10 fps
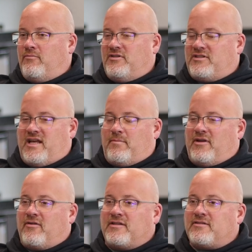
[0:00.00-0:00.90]
We just got to
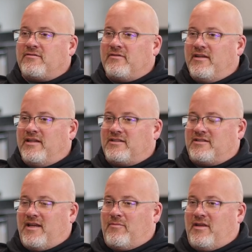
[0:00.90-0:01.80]
be aggressive. And it's the
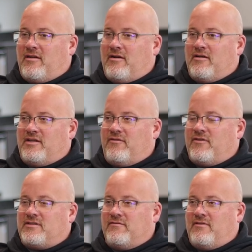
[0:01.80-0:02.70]
same thing. Our
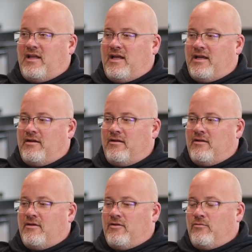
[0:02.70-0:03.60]
defensive line
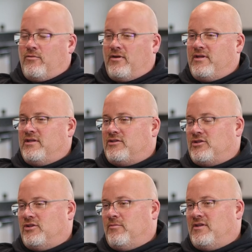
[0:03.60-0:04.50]
really
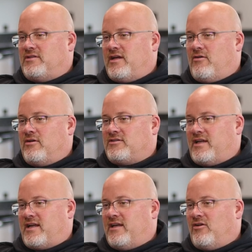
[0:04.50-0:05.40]
determines how our
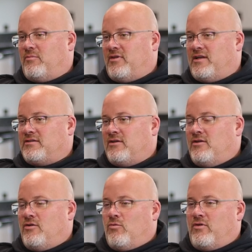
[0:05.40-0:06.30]
secondary plays.
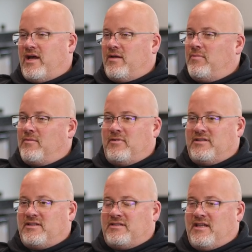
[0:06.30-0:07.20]
We're not a big
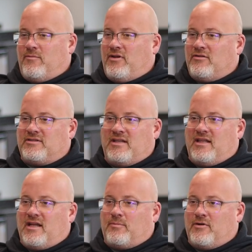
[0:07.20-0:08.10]
blitzing team. We don't send
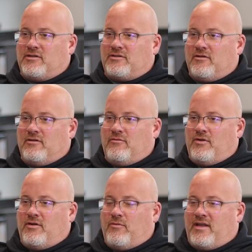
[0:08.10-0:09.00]
a lot of pressure.
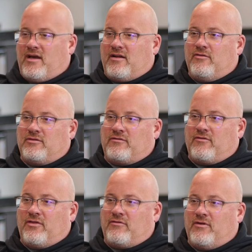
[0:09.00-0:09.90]
We count on those
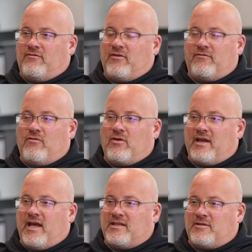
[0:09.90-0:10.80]
front 3, front 4
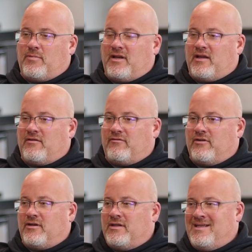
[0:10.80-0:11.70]
guys, depending on the
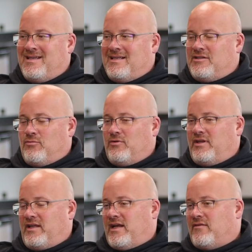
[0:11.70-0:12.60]
front, to
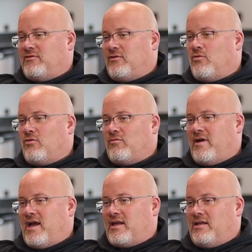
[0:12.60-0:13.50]
really get after the
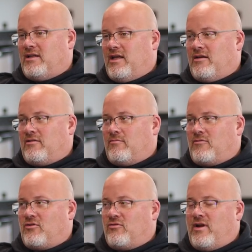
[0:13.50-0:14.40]
quarterback and
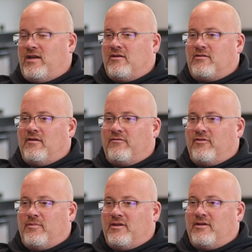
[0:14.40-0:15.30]
create
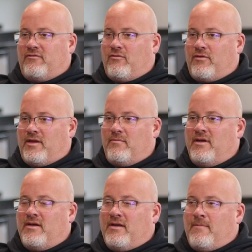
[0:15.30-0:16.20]
uncomfortability for them.
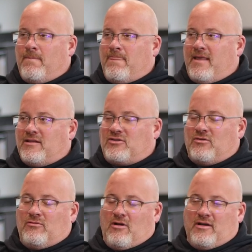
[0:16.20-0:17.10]
And
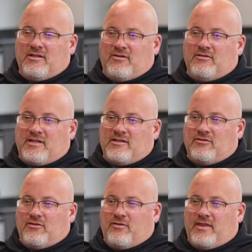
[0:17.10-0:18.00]
so long as those guys
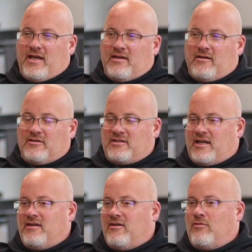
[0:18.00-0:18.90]
are doing that, our
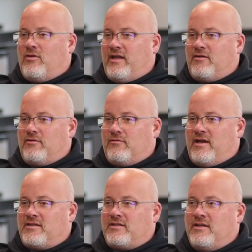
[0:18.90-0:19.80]
secondary will handle the
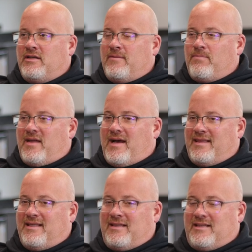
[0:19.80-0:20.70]
rest. I
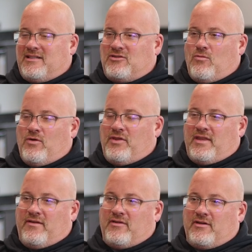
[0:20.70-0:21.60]
think that that's the one
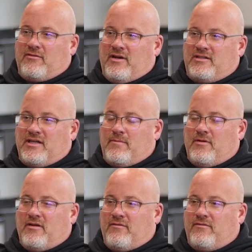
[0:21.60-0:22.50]
thing they've done a great job
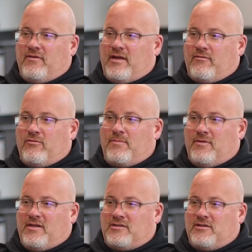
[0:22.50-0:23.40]
of at
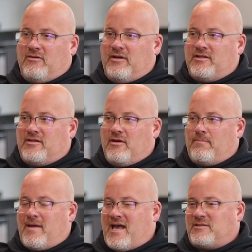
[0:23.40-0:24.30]
Ripon this year, is their
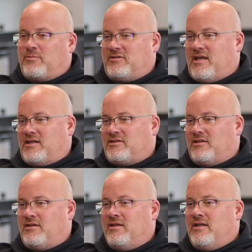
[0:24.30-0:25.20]
pass
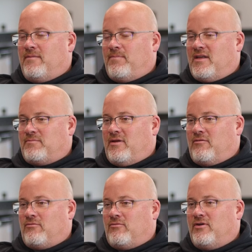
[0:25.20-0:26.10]
protection has
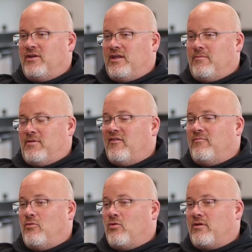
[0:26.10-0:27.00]
been really
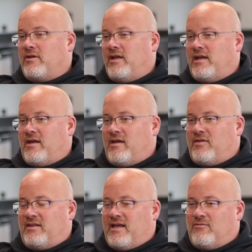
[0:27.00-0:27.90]
above board. And I
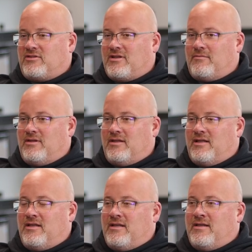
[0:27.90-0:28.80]
think that was something
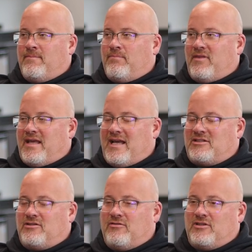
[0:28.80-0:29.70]
that
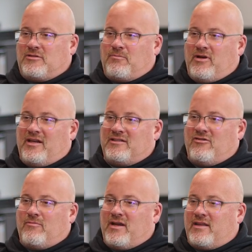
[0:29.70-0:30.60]
last year in the spring, as
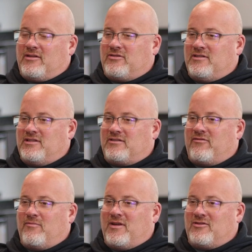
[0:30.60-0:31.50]
they were making that transition
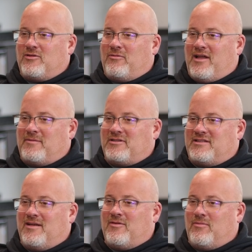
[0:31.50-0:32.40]
from being a triple option
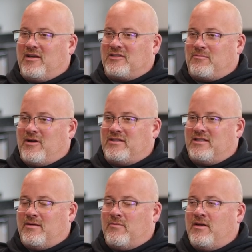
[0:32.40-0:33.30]
team to being a spread
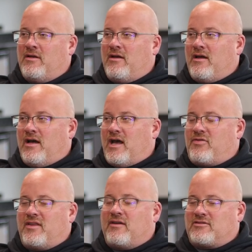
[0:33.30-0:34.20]
team, I
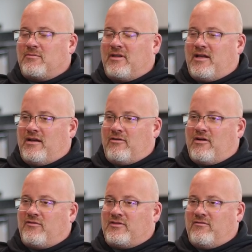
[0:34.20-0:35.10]
think that was something a lot of their
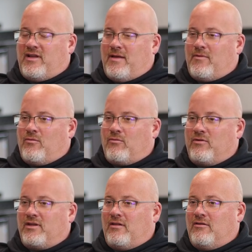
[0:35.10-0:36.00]
offensive linemen were
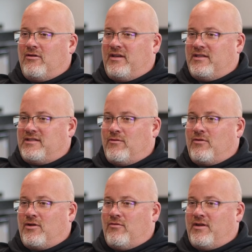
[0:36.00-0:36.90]
really learning as they
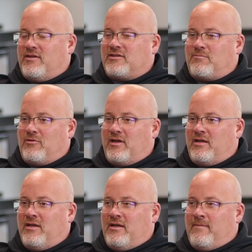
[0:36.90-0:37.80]
were going in the spring.